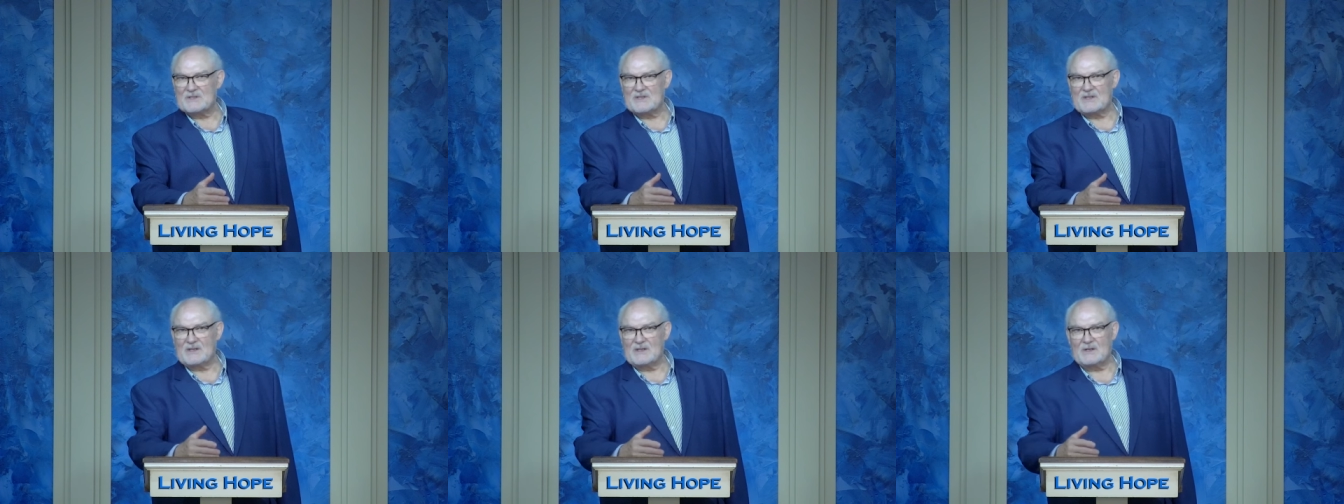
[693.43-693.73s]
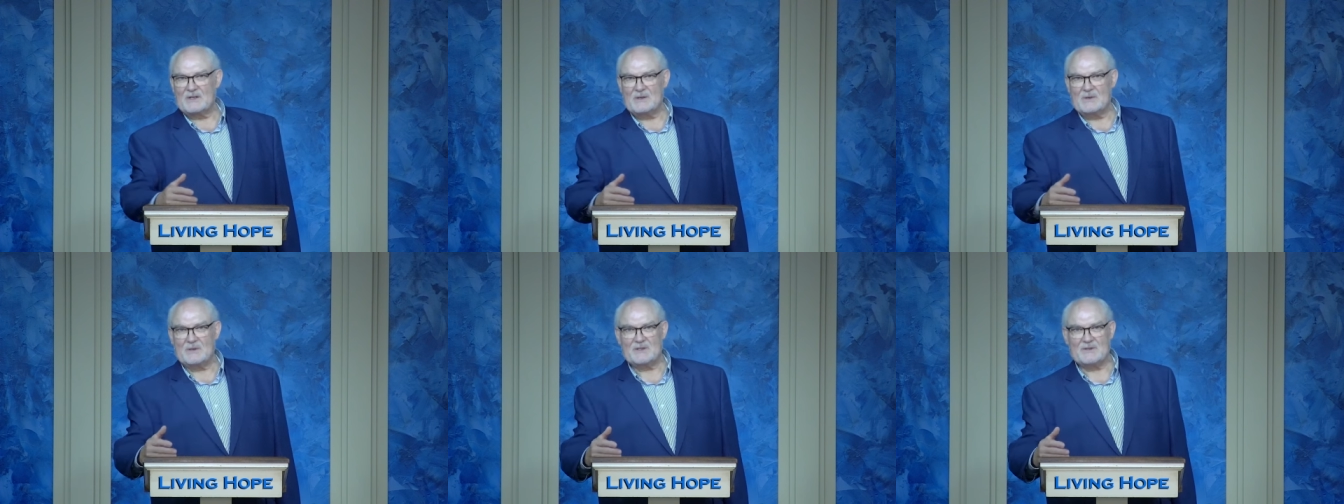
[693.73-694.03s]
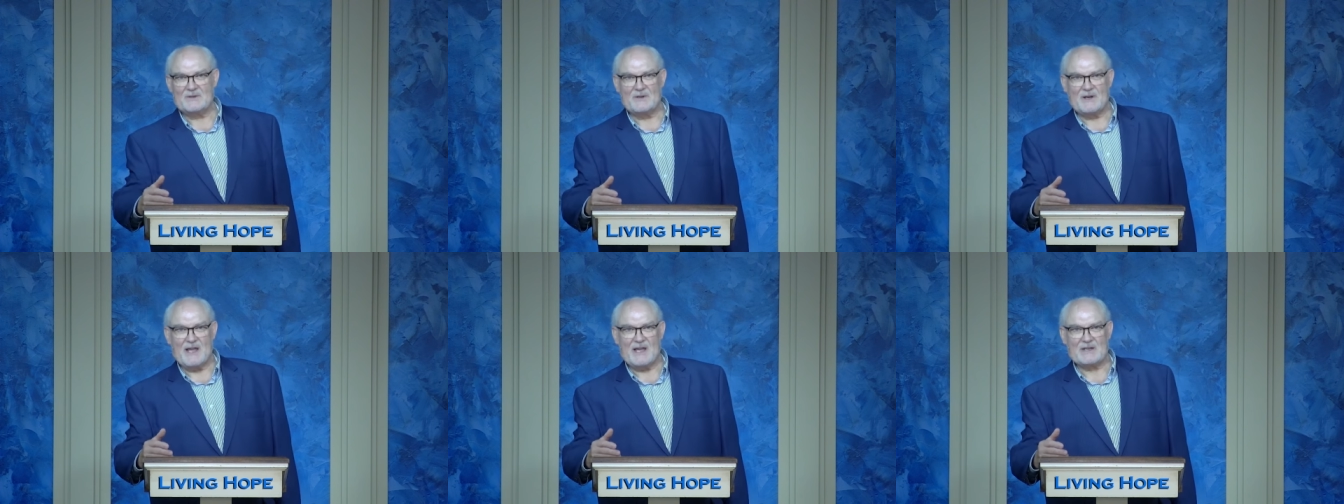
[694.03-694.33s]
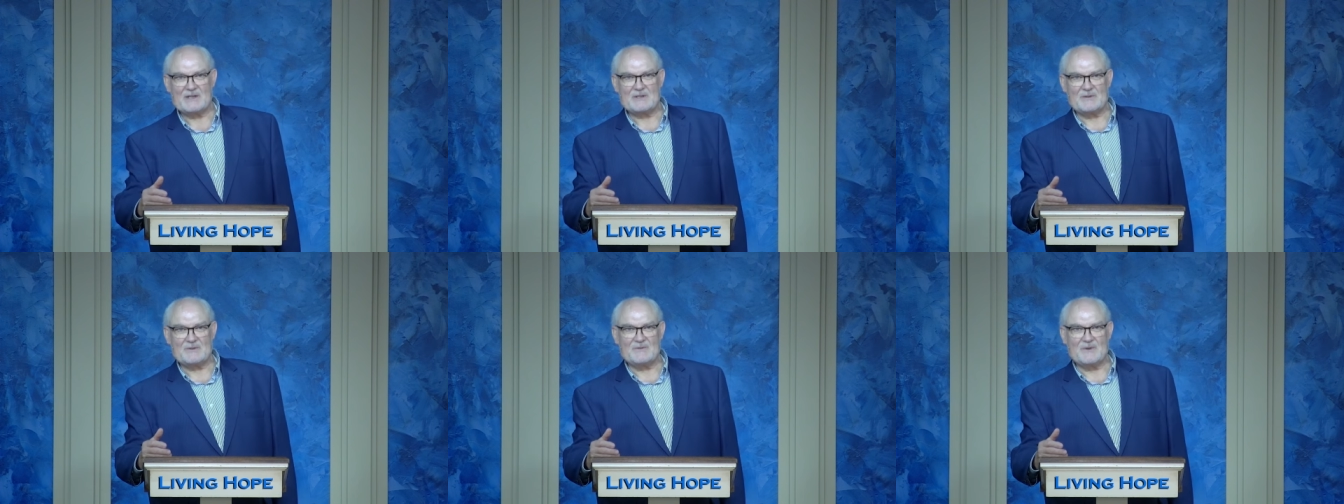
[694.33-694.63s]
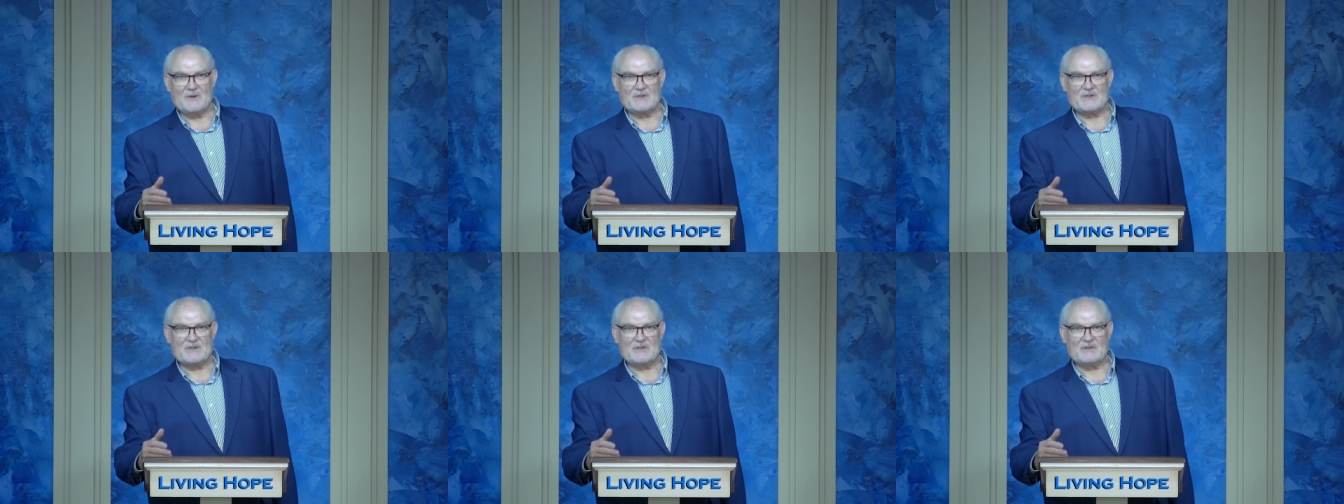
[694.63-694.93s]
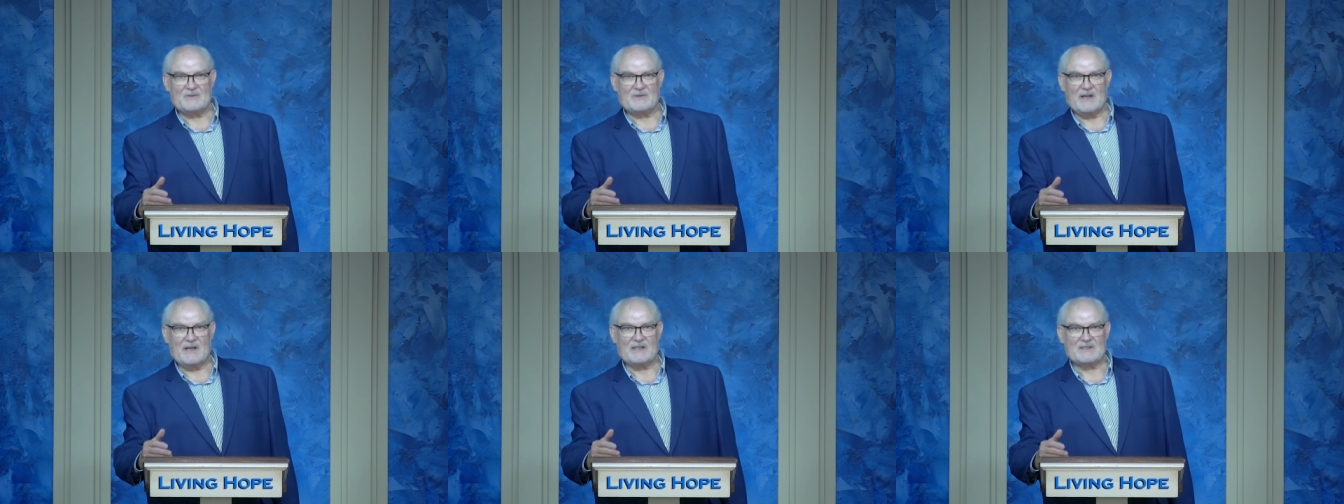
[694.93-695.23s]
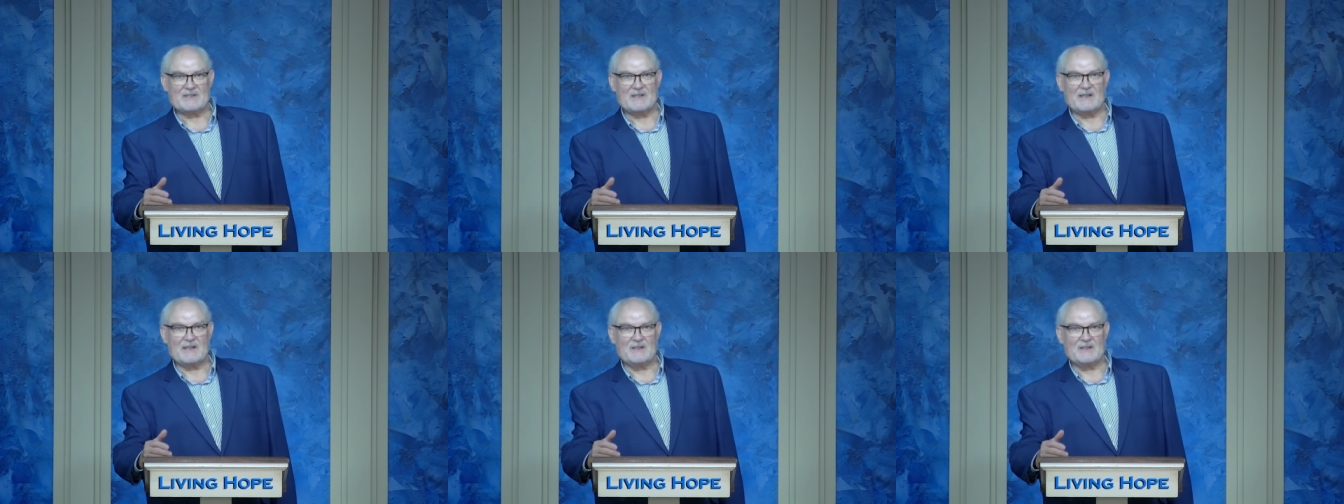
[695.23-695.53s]
The New International Version
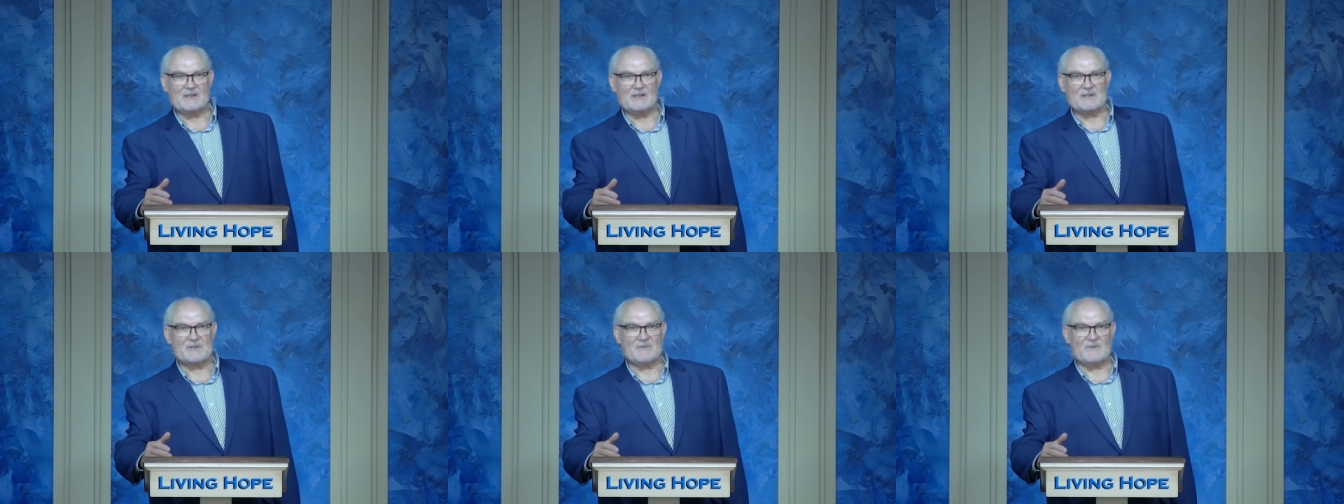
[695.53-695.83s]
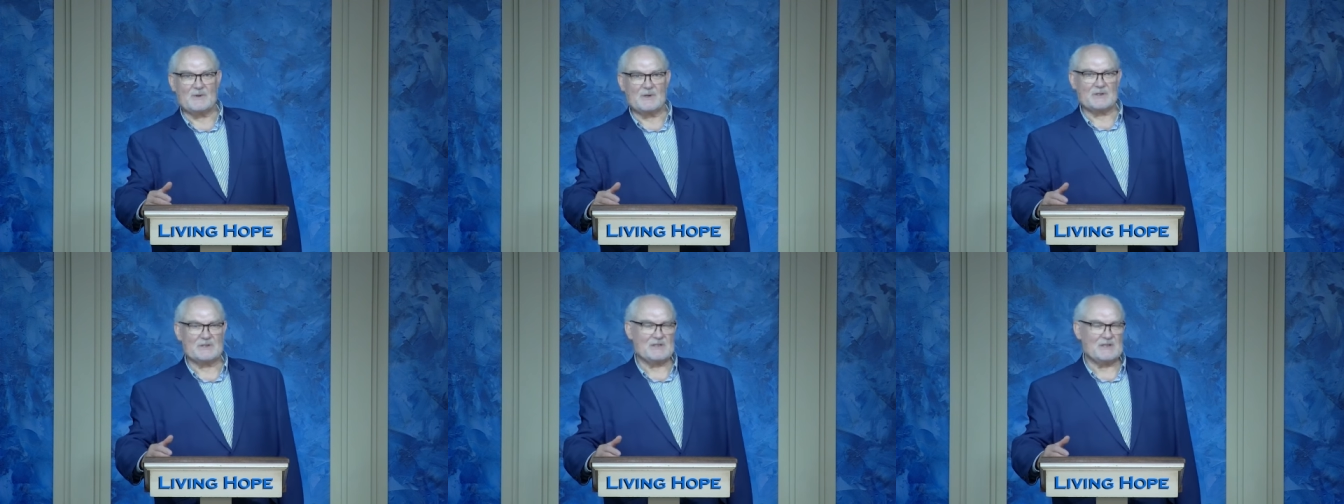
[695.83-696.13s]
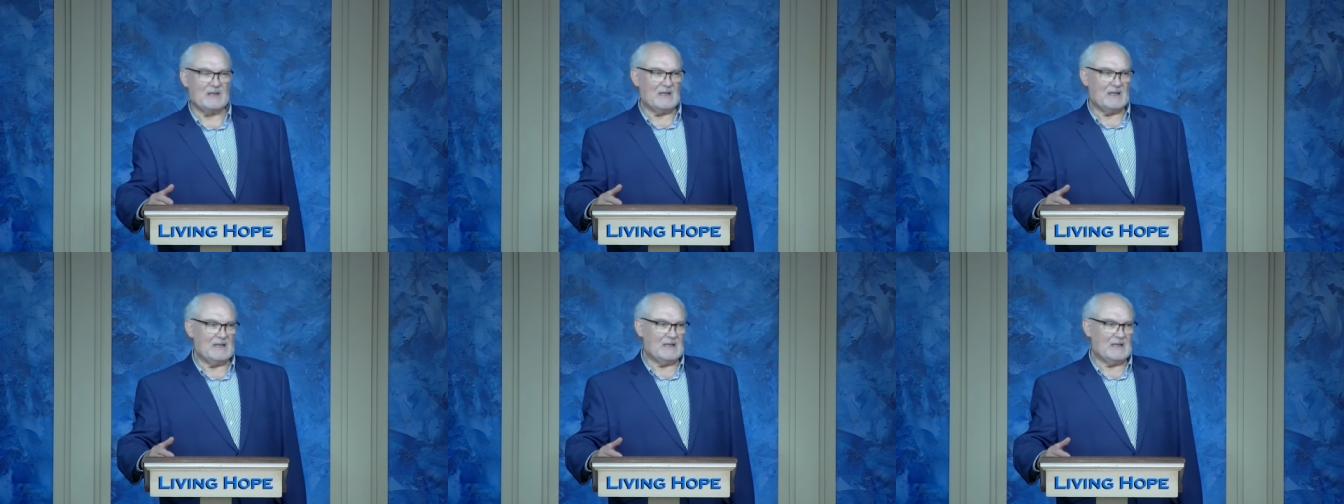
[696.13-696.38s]
translate this verse